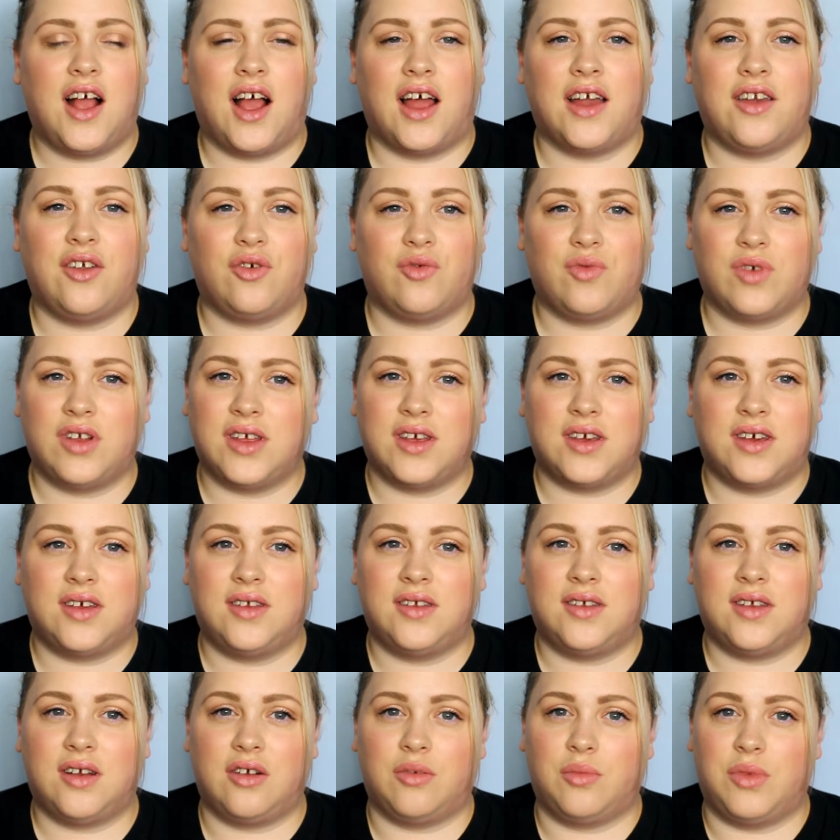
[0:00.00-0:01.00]
I don't really
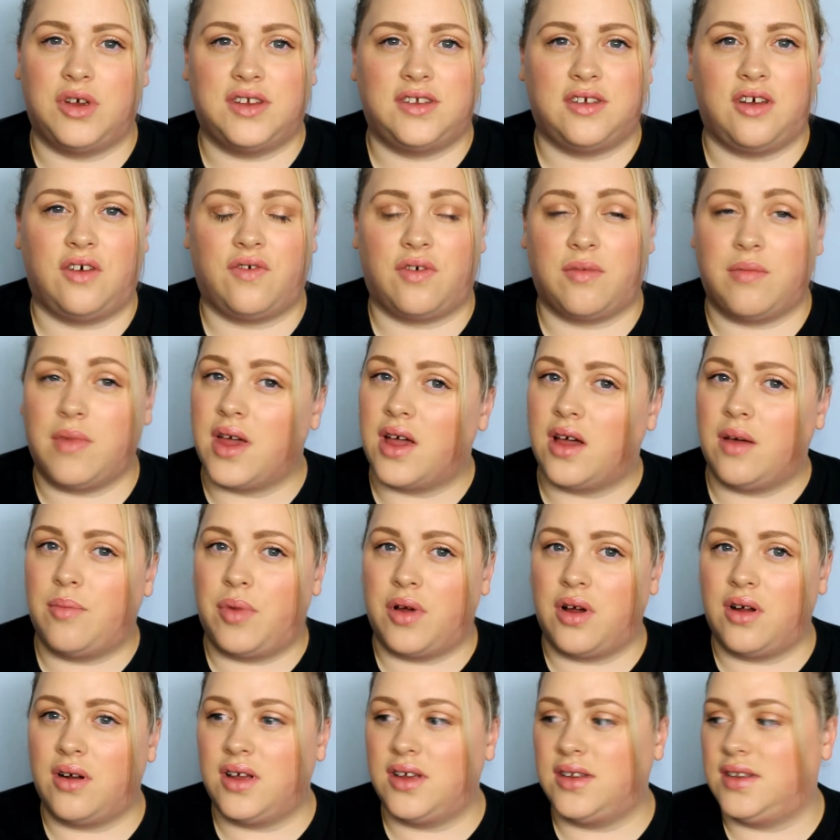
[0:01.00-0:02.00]
consider myself a
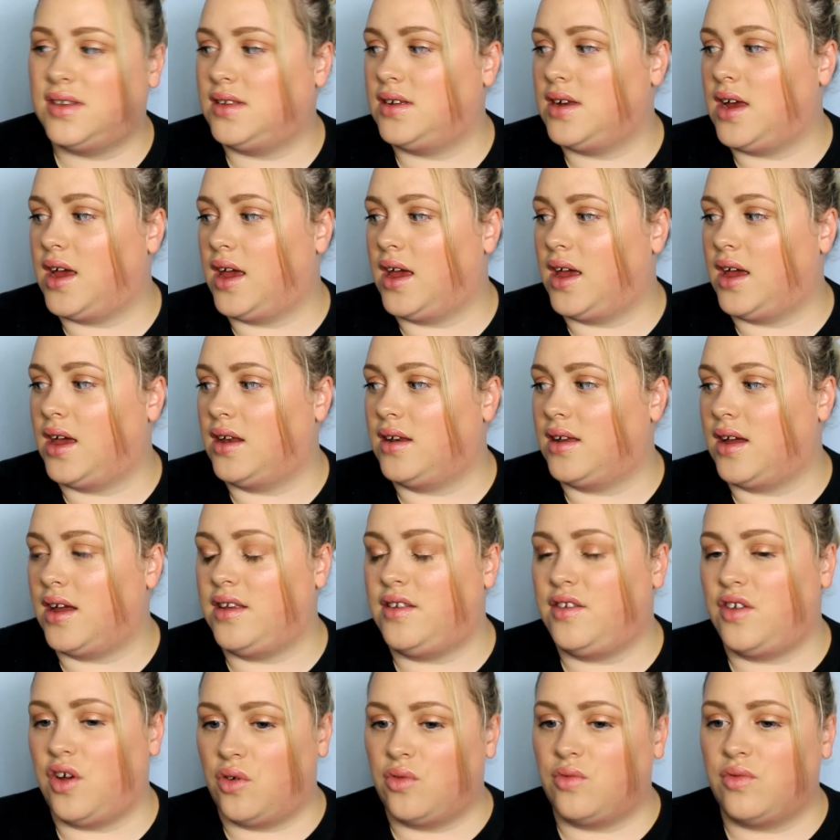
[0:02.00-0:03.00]
makeup artist, and
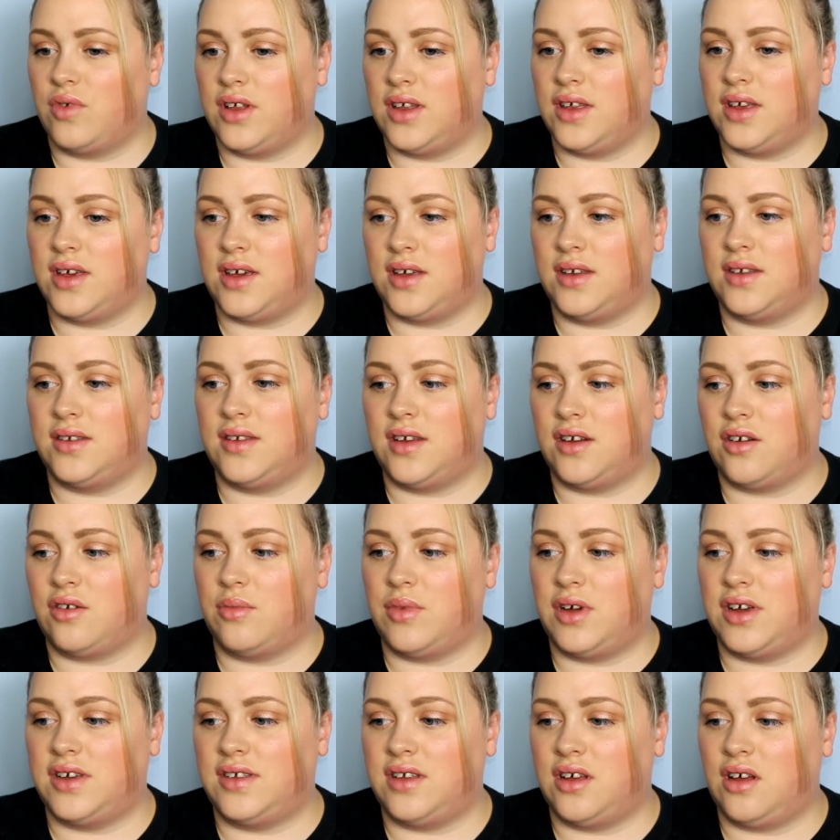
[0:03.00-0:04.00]
I don't really
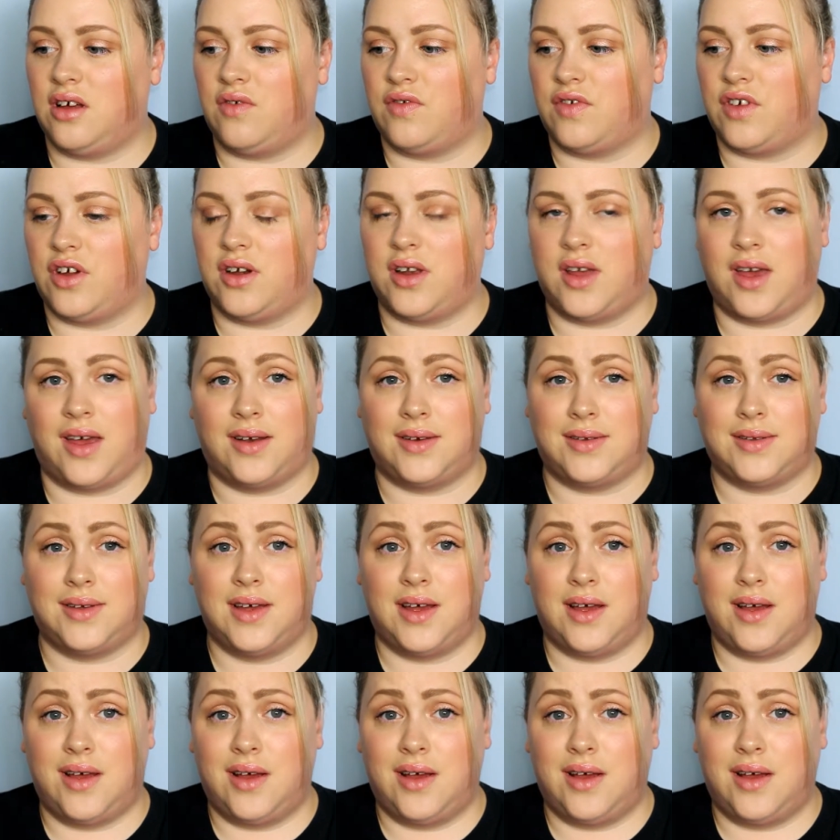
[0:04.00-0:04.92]
consider myself good at